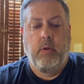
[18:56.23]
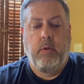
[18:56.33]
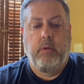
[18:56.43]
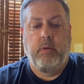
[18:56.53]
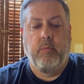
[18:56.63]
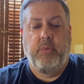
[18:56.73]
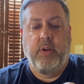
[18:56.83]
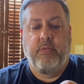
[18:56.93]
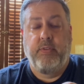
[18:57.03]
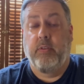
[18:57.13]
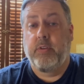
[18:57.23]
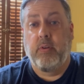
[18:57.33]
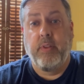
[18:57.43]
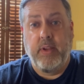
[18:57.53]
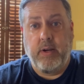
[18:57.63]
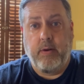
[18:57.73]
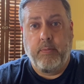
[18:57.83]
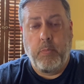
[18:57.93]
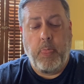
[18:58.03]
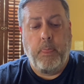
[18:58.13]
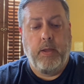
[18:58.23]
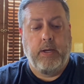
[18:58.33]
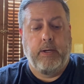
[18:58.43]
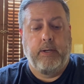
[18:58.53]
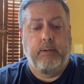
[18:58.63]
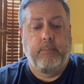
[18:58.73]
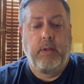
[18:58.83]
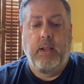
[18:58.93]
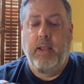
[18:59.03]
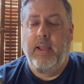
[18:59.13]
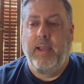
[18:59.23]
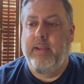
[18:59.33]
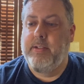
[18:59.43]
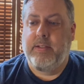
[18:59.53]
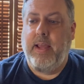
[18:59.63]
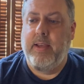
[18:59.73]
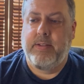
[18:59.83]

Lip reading: you can put a filter on there. It just has